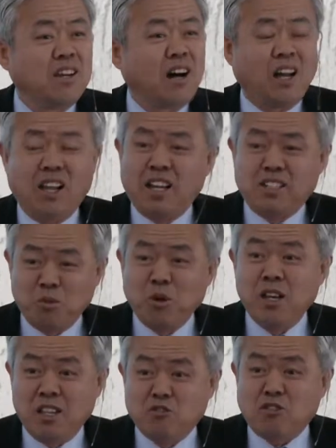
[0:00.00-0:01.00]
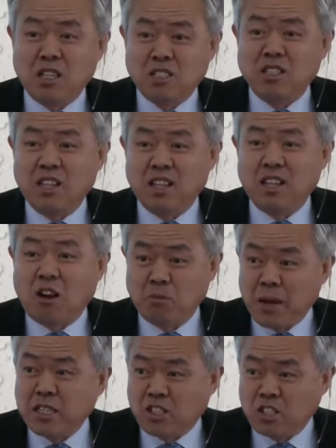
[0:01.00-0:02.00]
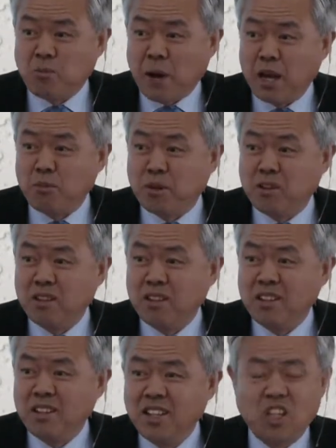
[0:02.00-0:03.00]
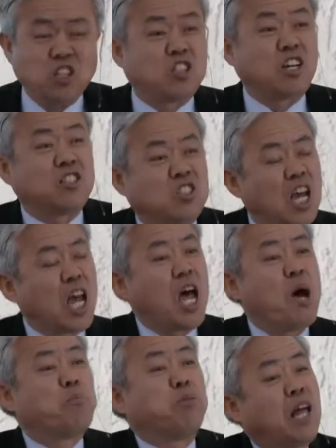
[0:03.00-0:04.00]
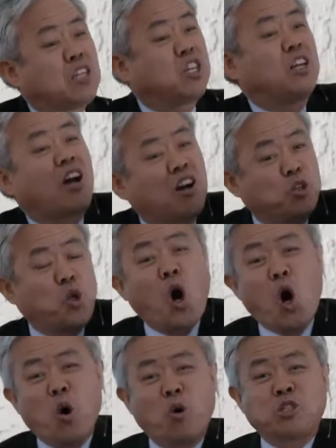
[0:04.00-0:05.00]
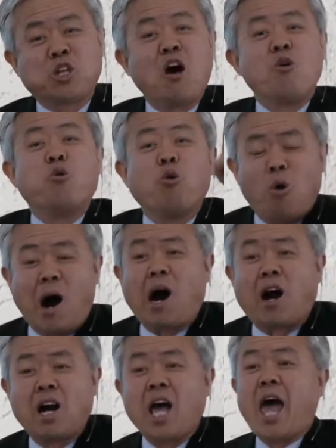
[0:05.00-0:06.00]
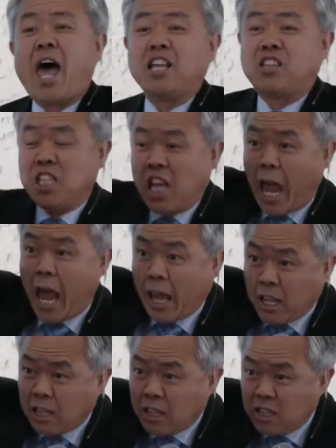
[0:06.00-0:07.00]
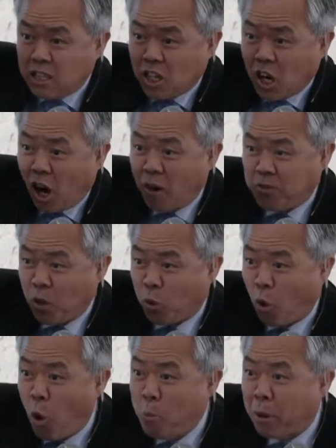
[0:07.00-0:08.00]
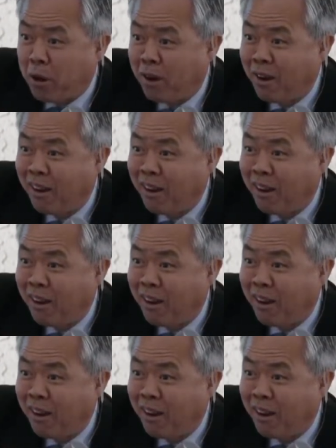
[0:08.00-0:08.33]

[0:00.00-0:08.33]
I like the way he translated on Message Bible. He says, Blessed are those who are at the end of the rope